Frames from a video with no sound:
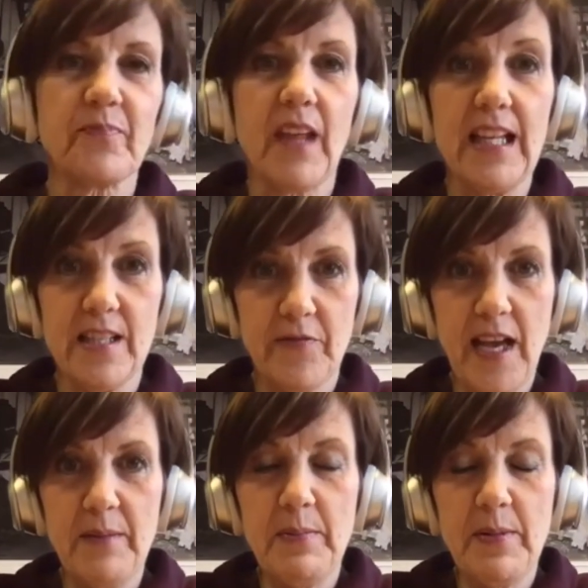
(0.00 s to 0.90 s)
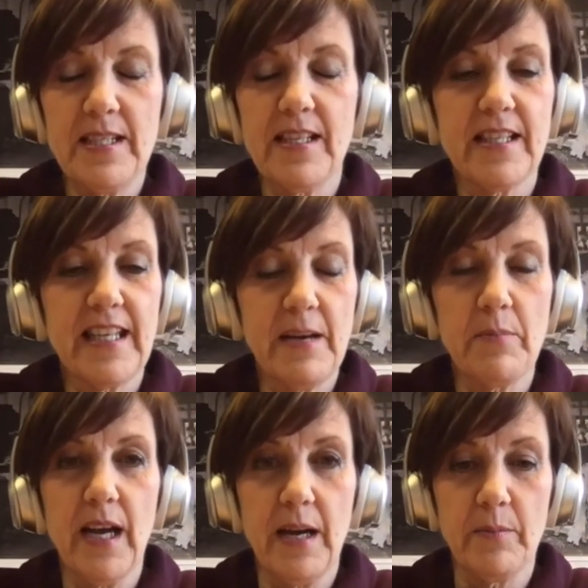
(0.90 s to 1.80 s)
It's a family business.
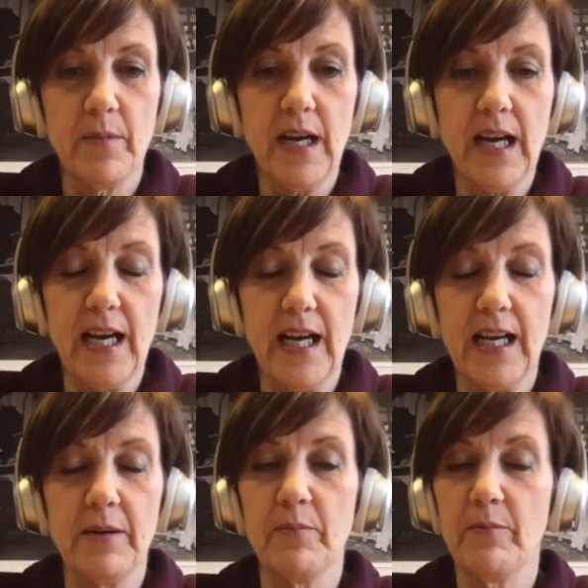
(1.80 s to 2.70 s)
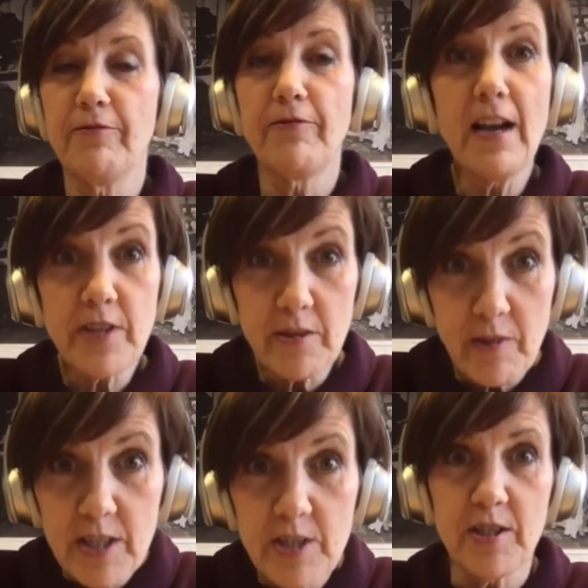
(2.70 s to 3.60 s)
Yep. 5
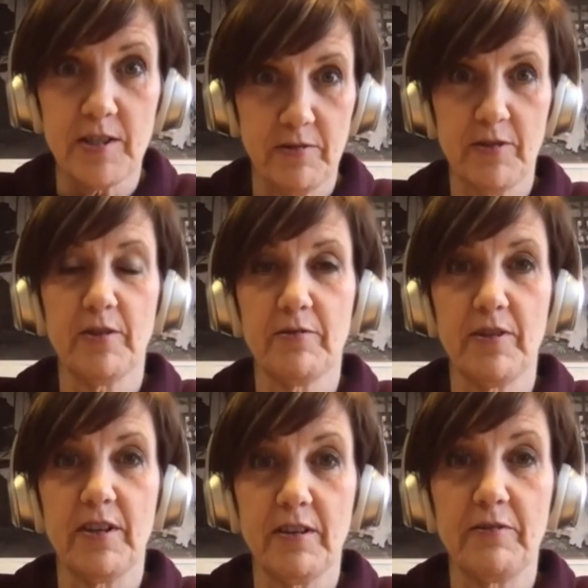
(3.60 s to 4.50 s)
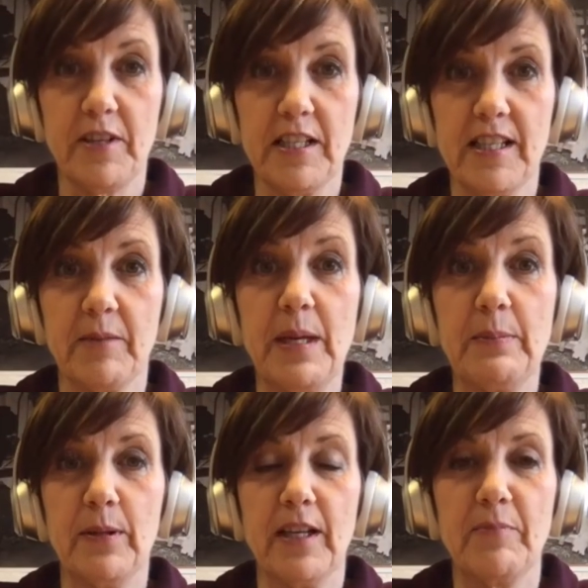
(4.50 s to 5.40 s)
generations of Tusting
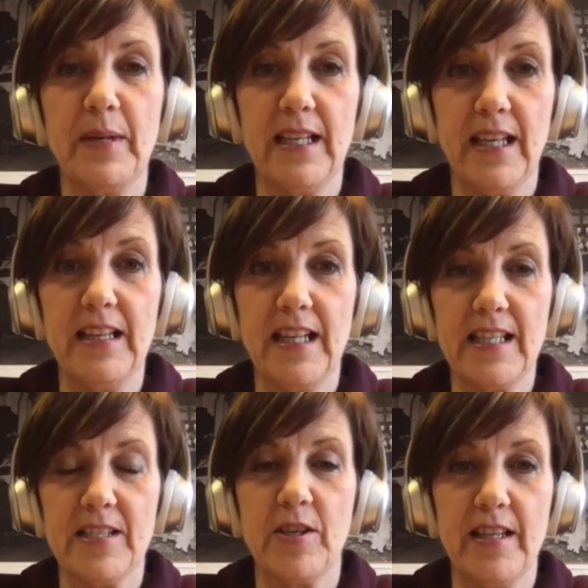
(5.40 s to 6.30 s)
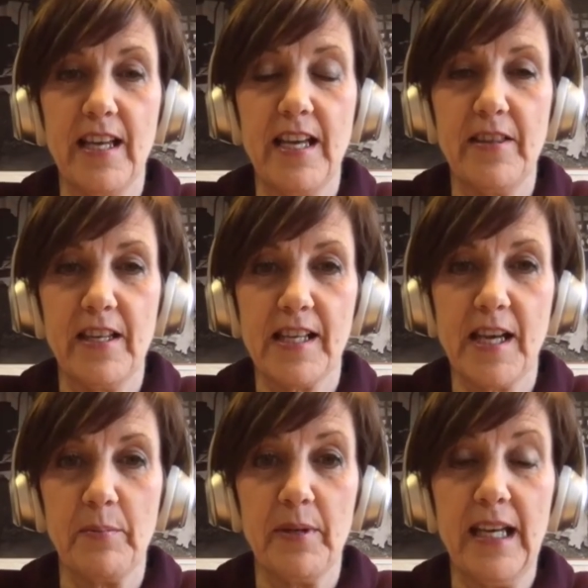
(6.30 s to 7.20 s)
people have been in this
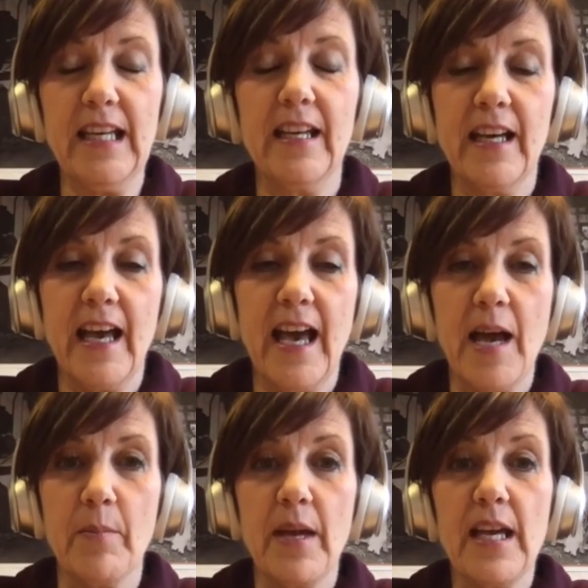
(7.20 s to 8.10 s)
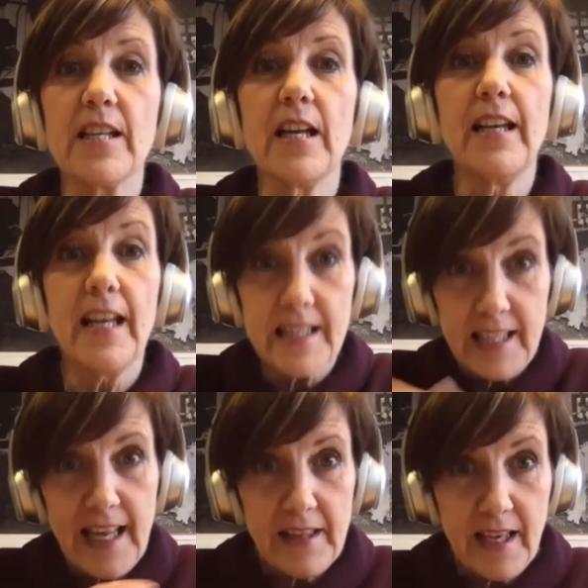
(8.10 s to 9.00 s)
company. It's
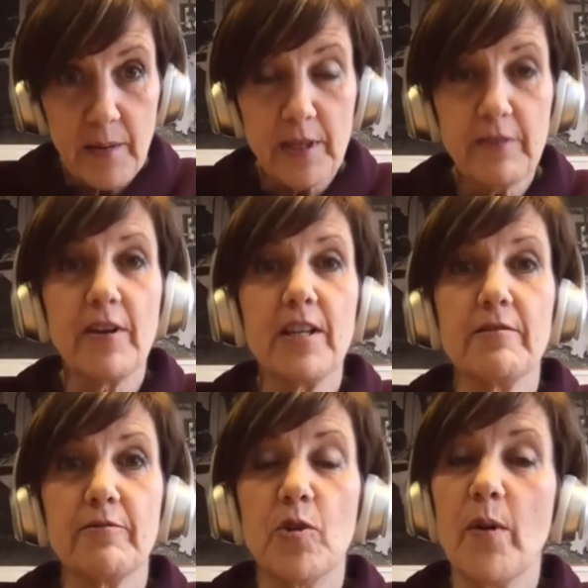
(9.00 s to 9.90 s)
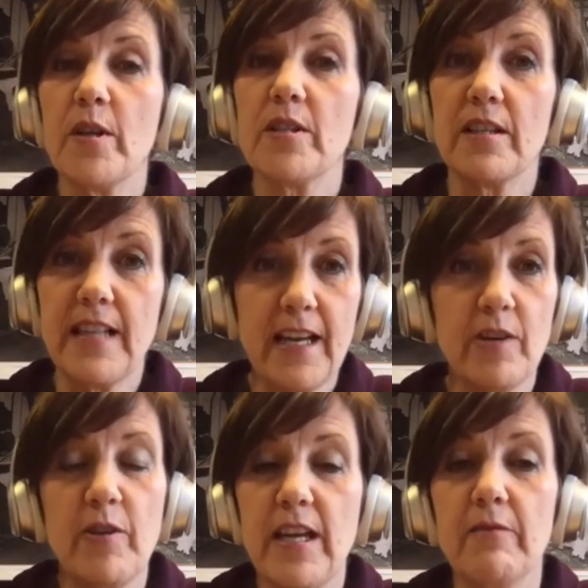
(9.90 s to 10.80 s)
a leather company first and foremost.
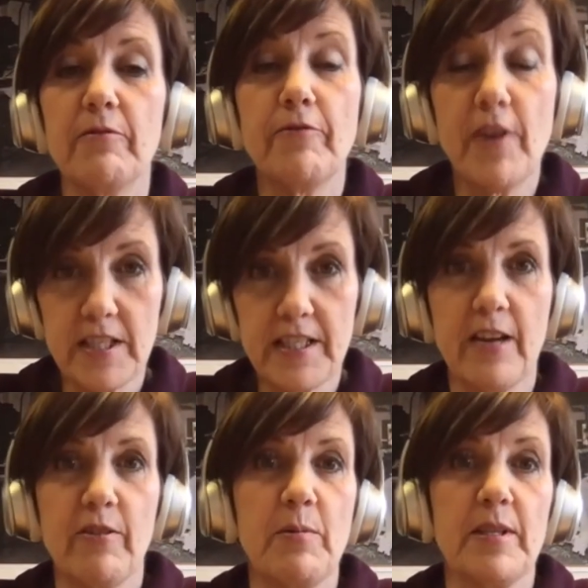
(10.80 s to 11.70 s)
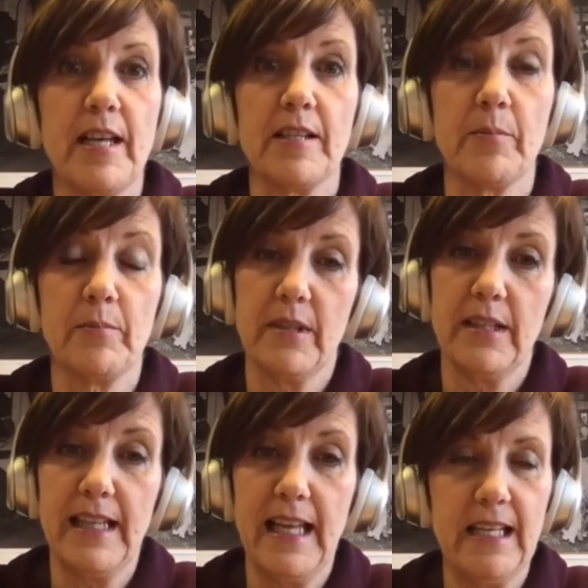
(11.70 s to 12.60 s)
The first tannery was set up
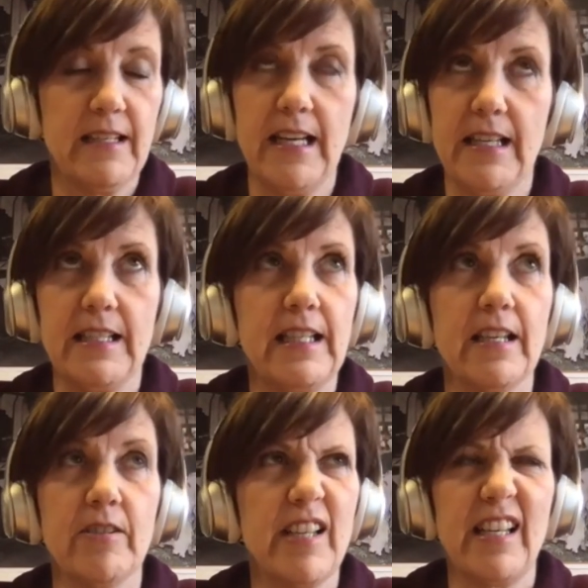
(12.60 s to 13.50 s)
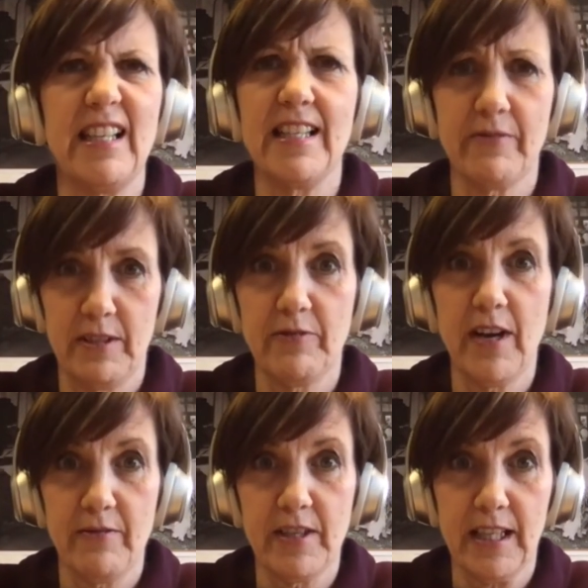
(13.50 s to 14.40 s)
late 1800s,
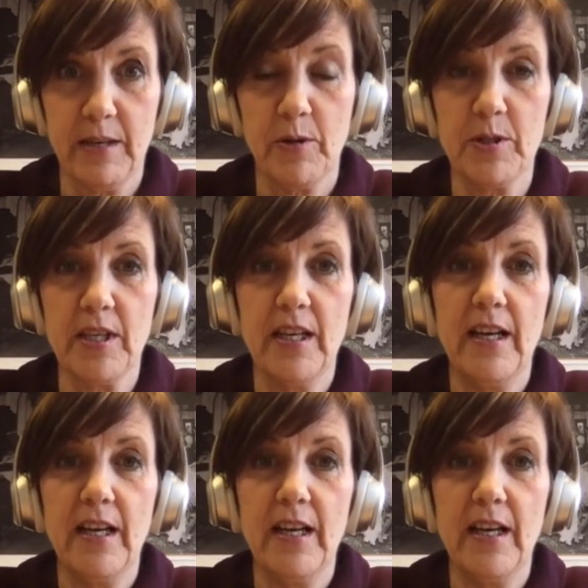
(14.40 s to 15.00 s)
1875, I think it was,